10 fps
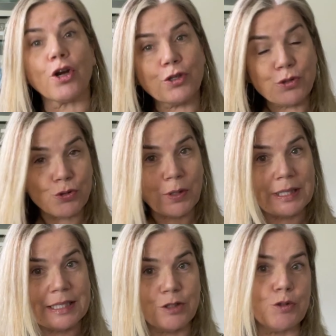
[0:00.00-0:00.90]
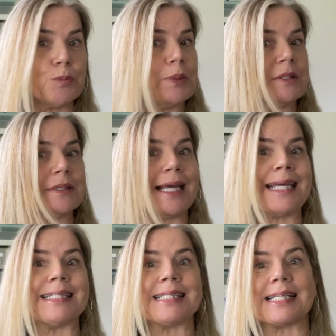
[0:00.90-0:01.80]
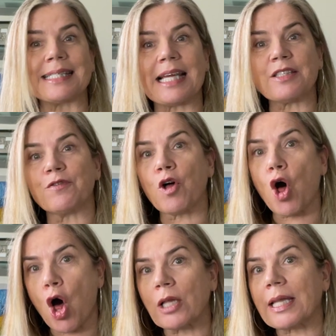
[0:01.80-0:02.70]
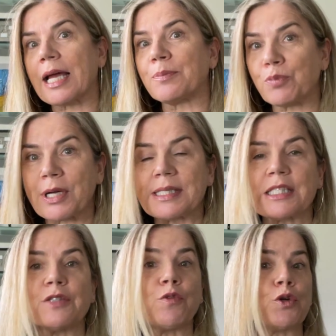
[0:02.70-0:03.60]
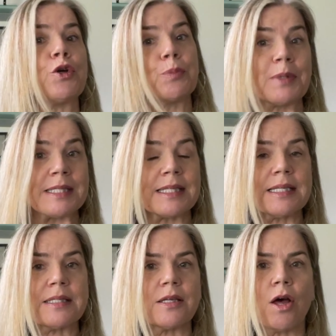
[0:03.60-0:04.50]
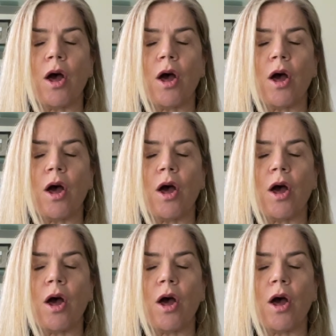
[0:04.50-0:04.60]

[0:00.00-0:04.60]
you struggling to build a successful online presence for your business?